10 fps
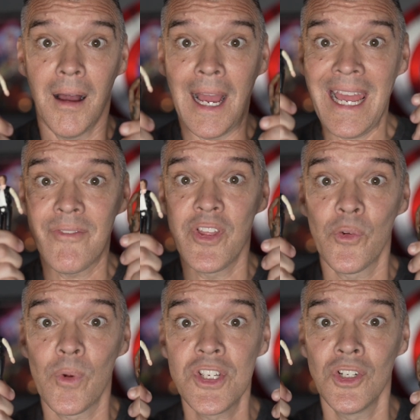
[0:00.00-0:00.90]
I have the
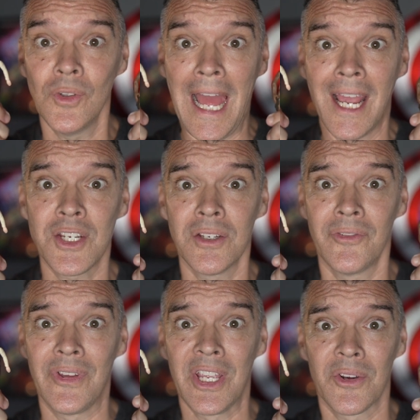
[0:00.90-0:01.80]
original action
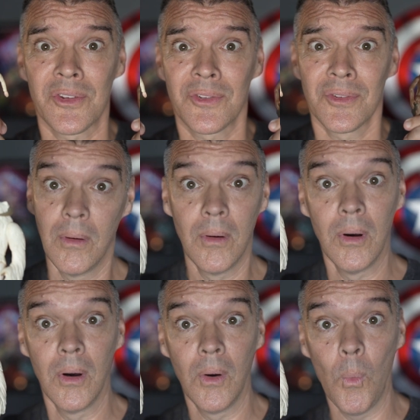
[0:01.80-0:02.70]
figures.
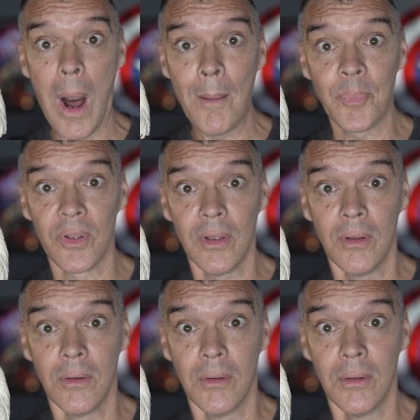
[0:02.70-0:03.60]
Wampa.